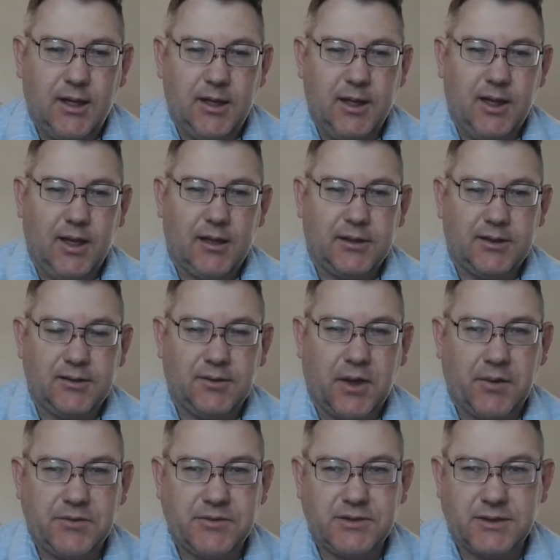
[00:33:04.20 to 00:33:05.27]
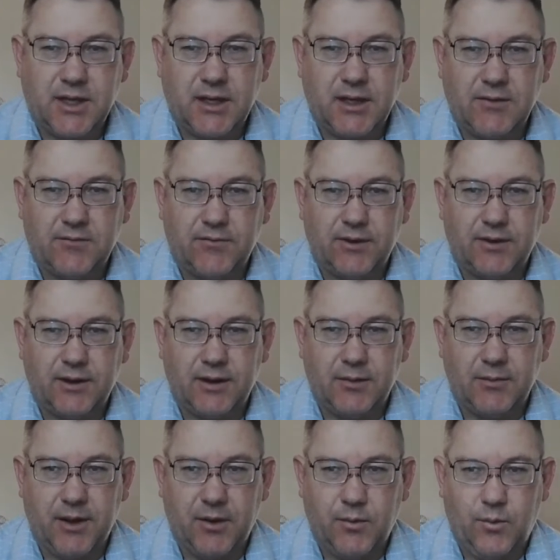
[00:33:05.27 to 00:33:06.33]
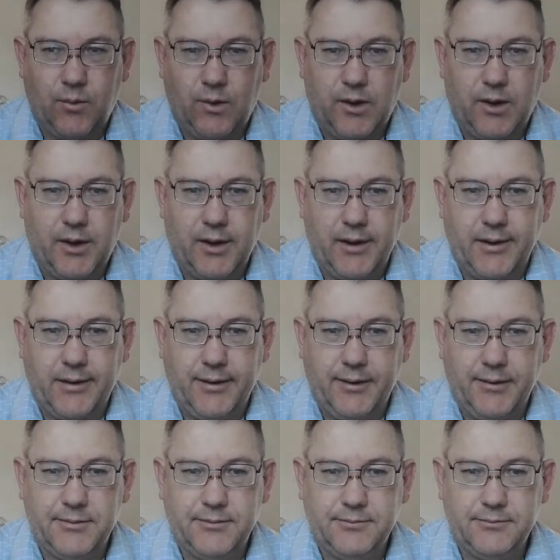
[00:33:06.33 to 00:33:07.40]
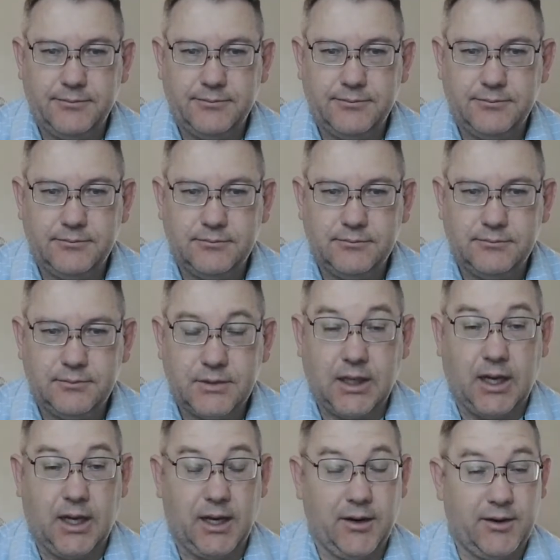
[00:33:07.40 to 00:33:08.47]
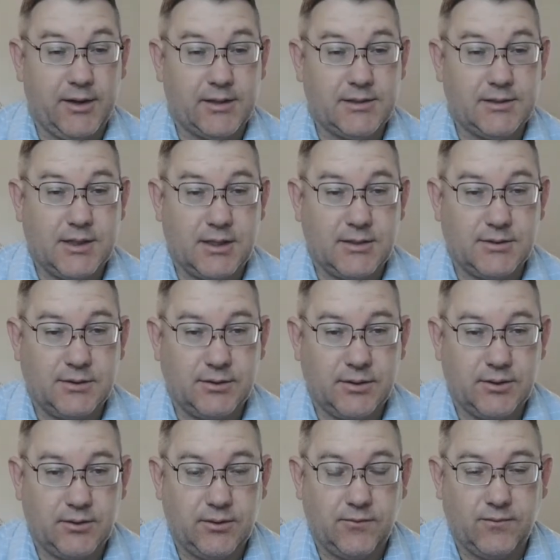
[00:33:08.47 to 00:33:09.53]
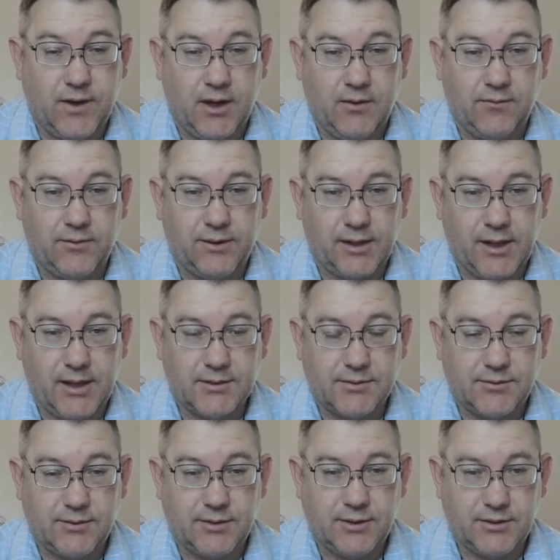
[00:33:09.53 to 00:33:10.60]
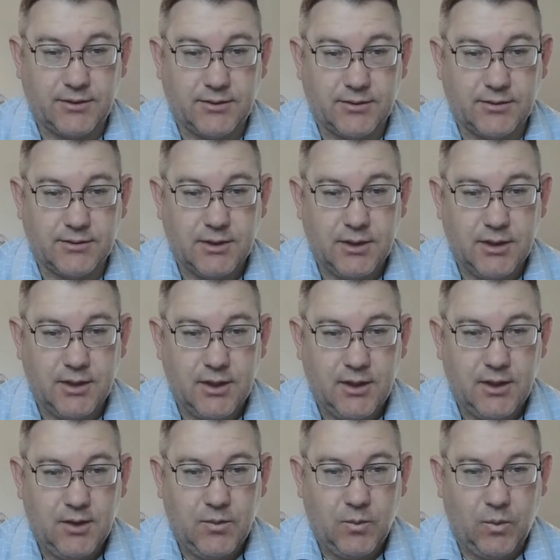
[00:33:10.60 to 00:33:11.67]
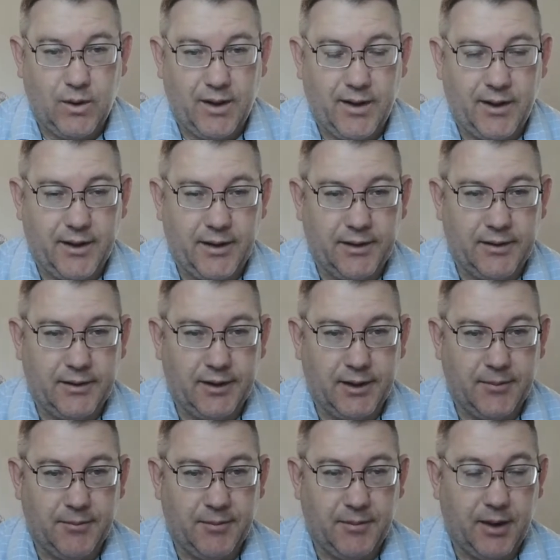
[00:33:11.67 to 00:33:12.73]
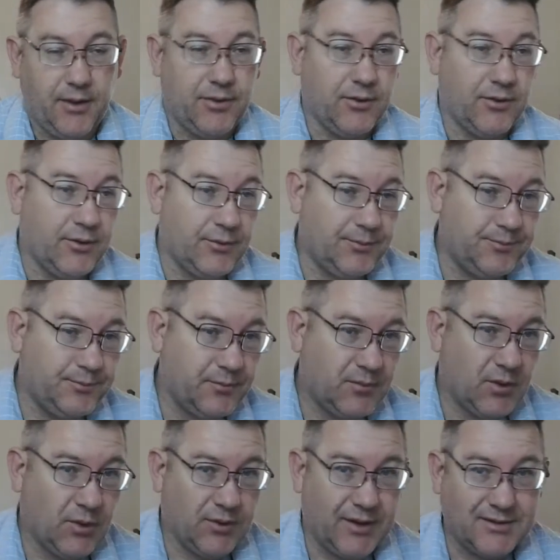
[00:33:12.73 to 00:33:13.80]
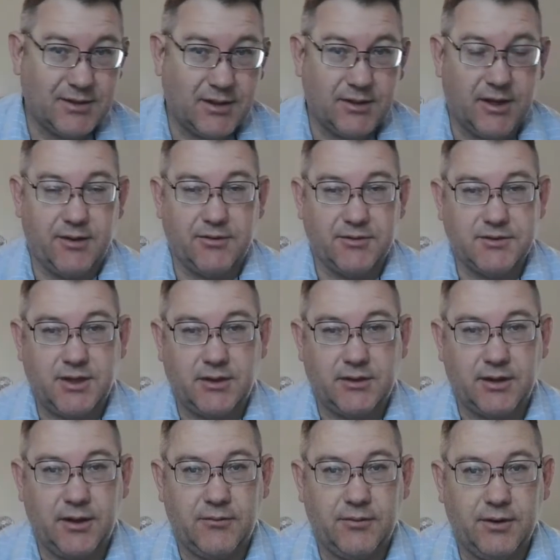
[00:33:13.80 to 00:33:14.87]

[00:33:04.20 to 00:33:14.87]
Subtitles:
again, I was just kind of thinking about why the IRS says you can only file for the last 3 years. Why other, and that's on irs.gov.